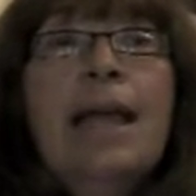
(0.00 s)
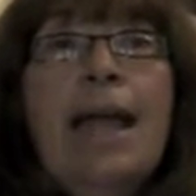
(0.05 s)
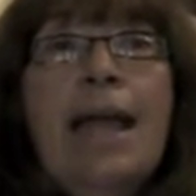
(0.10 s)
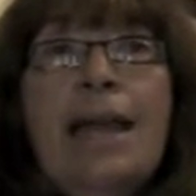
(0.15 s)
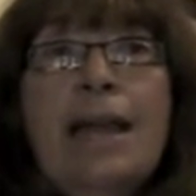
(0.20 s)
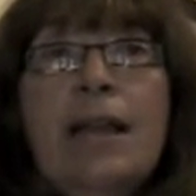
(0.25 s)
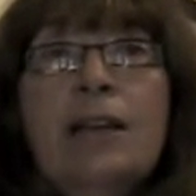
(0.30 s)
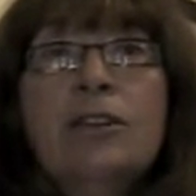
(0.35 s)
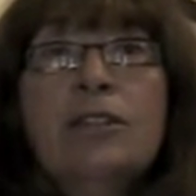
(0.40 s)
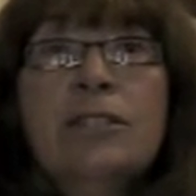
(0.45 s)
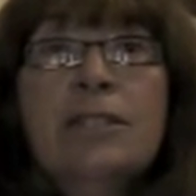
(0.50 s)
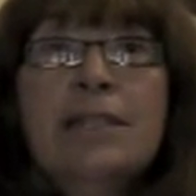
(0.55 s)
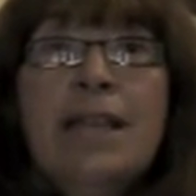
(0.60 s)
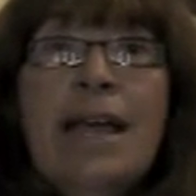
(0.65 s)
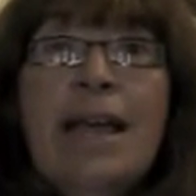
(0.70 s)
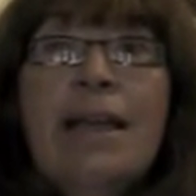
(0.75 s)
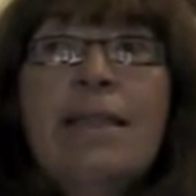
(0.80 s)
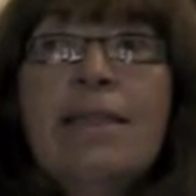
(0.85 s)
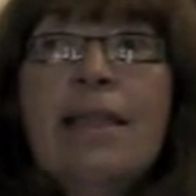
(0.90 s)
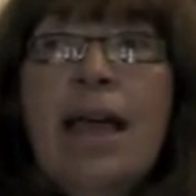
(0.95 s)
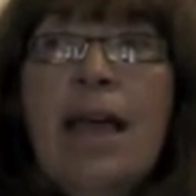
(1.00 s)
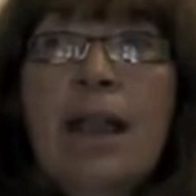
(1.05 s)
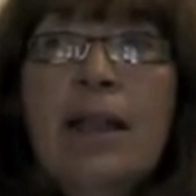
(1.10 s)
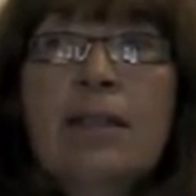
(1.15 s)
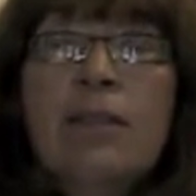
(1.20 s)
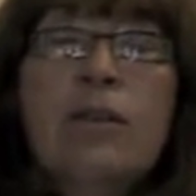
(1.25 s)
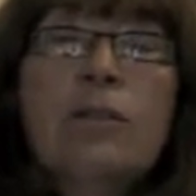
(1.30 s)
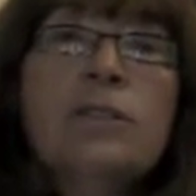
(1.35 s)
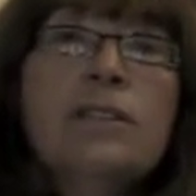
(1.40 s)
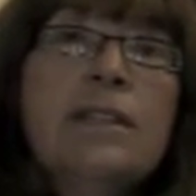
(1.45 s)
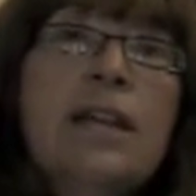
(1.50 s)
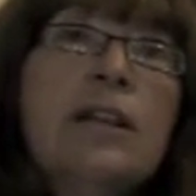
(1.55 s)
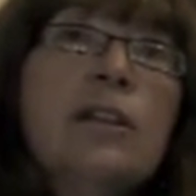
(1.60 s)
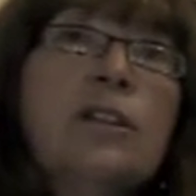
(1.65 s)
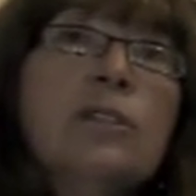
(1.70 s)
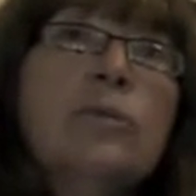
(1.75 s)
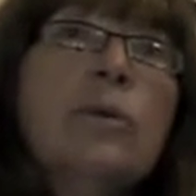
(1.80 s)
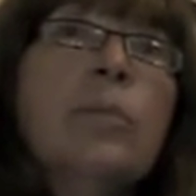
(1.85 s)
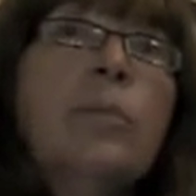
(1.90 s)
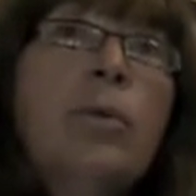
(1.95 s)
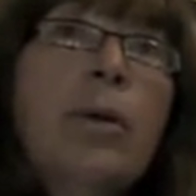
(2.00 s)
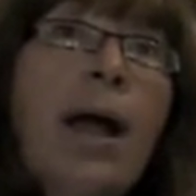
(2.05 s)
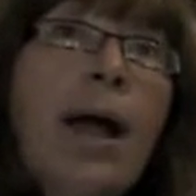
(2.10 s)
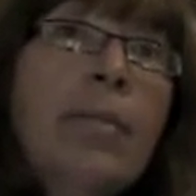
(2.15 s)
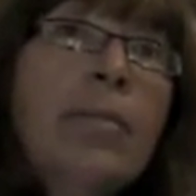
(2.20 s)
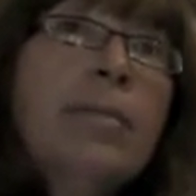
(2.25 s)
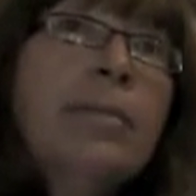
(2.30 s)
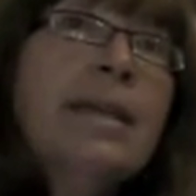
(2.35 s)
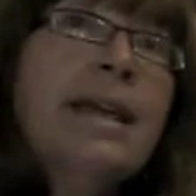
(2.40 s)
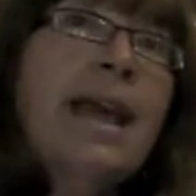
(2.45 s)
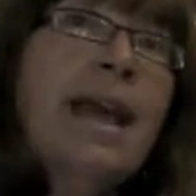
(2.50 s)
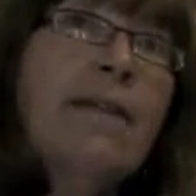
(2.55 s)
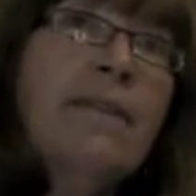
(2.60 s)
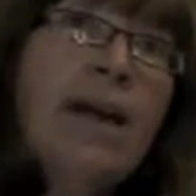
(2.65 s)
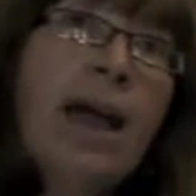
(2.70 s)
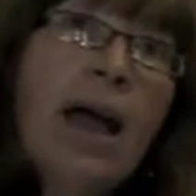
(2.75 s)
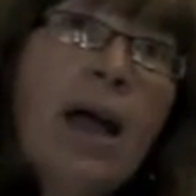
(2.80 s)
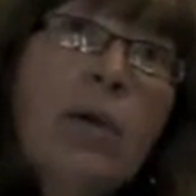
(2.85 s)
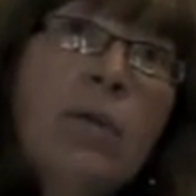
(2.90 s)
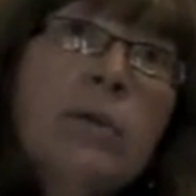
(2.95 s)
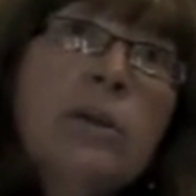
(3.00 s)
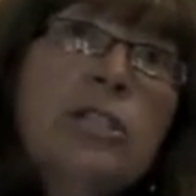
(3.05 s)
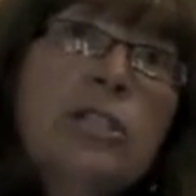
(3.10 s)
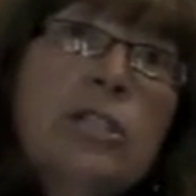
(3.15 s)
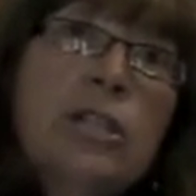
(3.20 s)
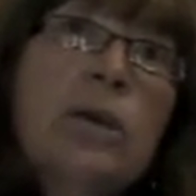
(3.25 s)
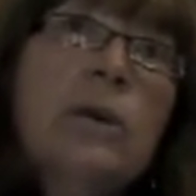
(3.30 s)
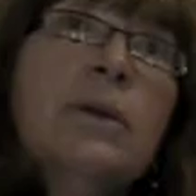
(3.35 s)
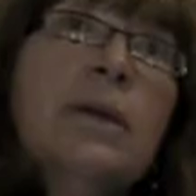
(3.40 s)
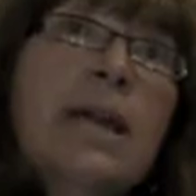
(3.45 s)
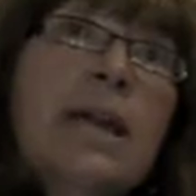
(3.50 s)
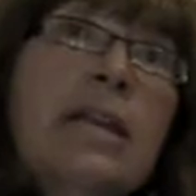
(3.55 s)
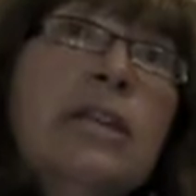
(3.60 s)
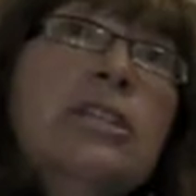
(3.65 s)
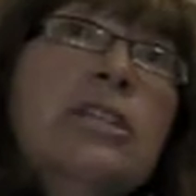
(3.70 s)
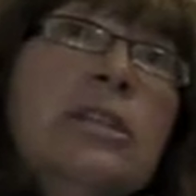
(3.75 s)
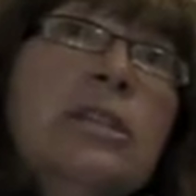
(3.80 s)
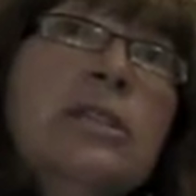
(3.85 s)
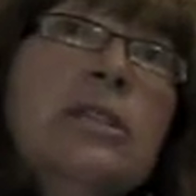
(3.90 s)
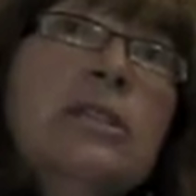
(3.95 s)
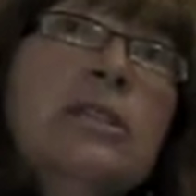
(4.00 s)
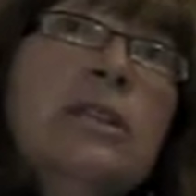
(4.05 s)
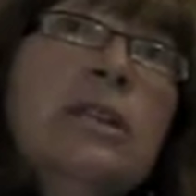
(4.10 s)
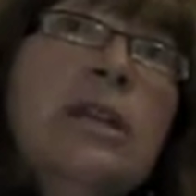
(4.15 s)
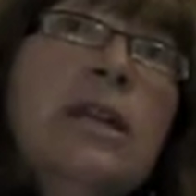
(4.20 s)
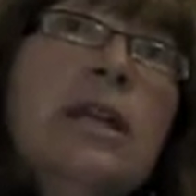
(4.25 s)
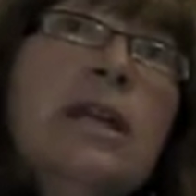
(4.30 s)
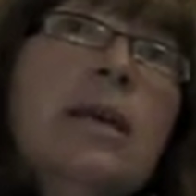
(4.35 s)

and understand that those centers will probably have outreach locations,